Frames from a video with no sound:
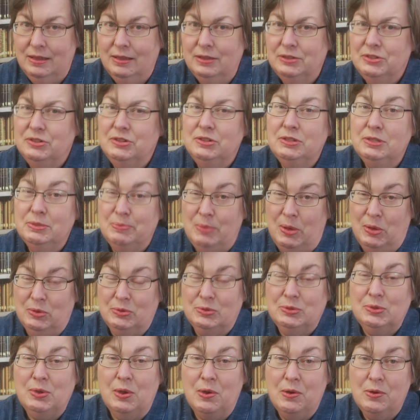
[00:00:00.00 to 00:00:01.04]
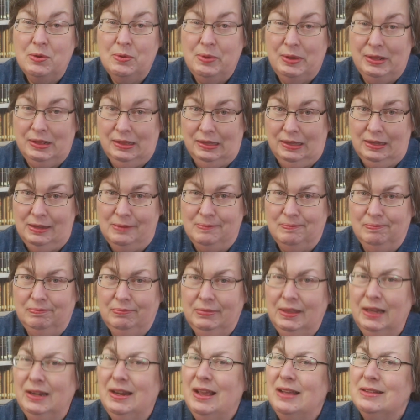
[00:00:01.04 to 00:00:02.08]
She spoke so quickly
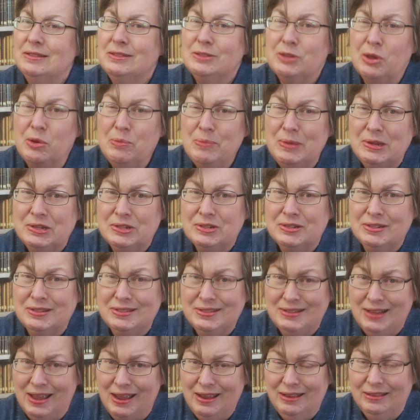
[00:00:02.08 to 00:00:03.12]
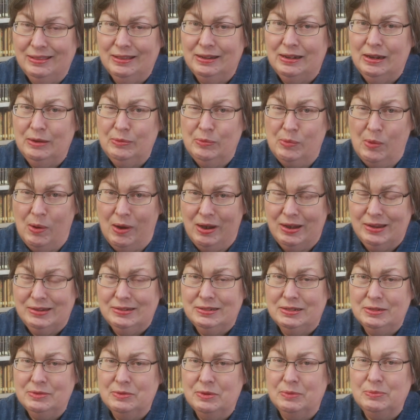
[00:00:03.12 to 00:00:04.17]
and had so much to say that I wanted
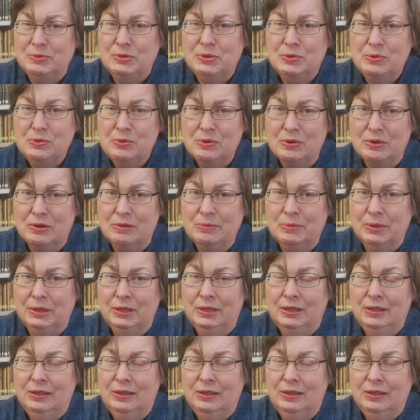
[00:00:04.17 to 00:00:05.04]
to absorb.